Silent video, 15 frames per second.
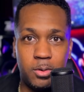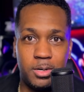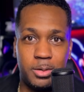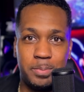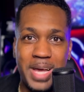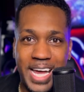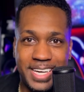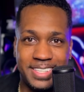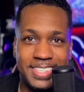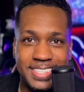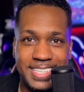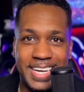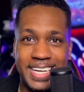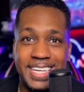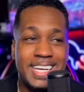on back in the
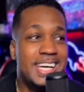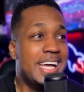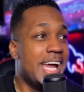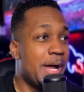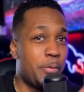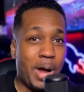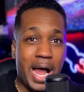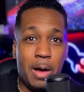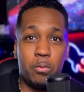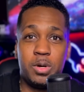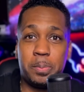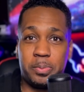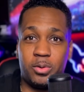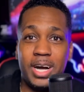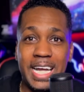day. I
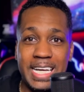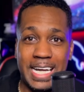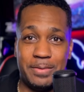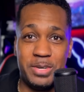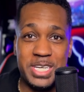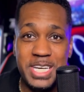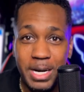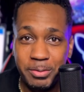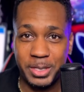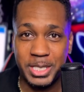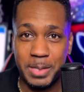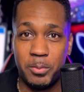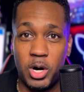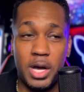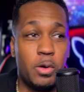would pray that would never
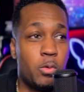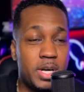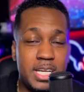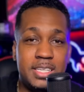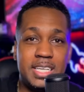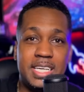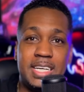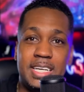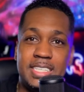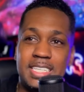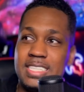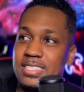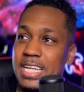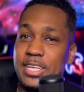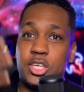come on. And when it did,
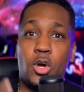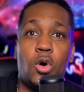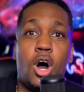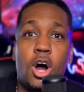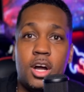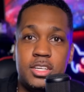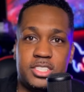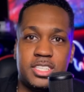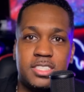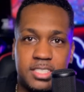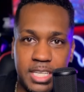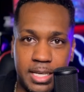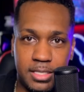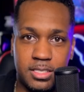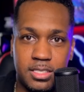it's like your heart just
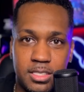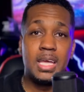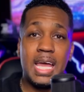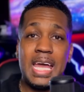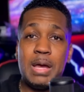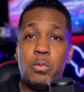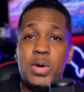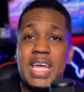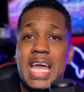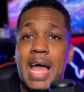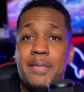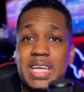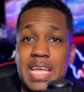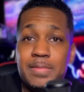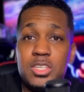sinks. And we
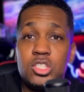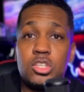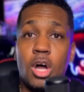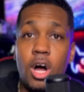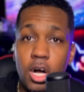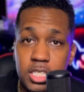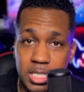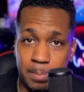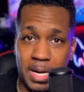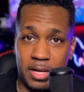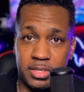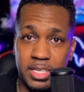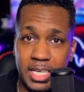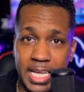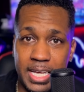haven't even talked about
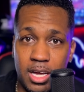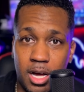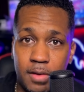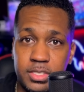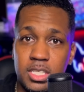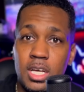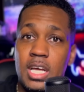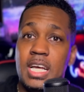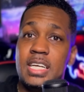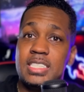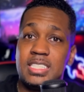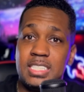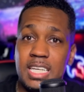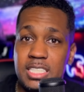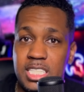the layoffs.
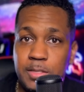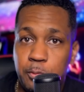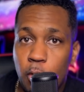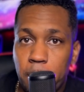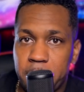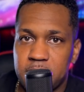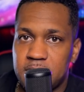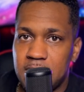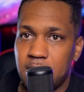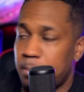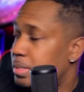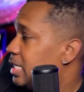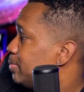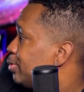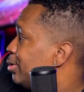64% of
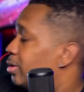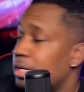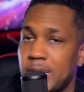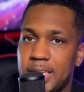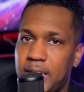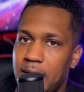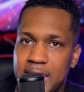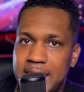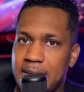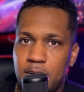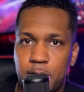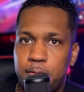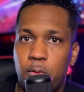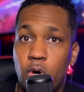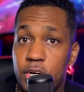people, they can't
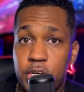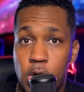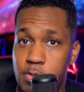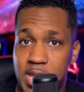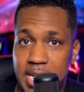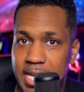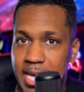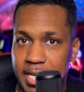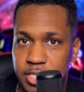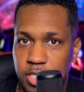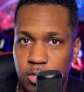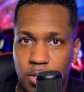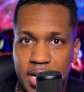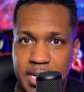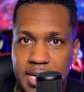afford no vacation
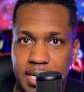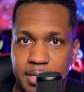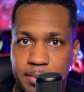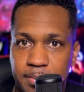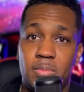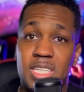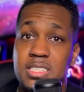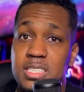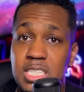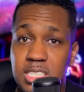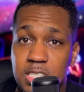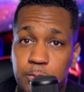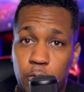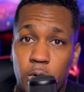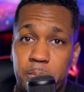right now.
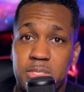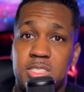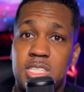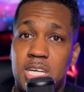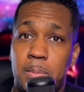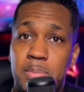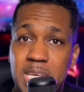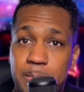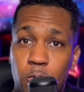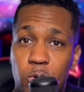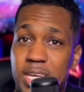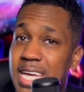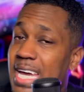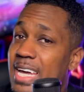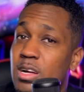64% of people
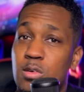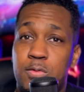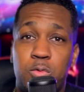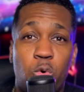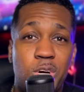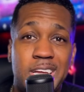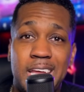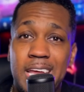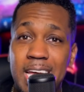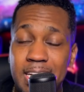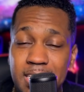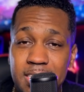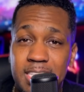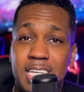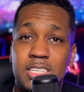can't afford
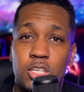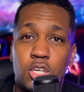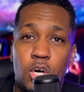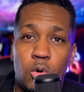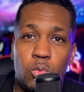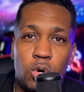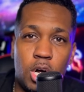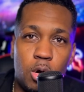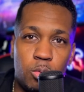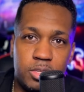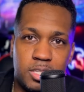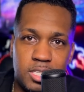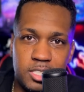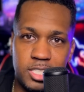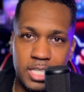anything to go wrong with
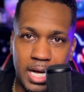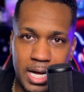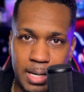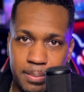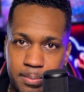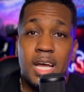their job.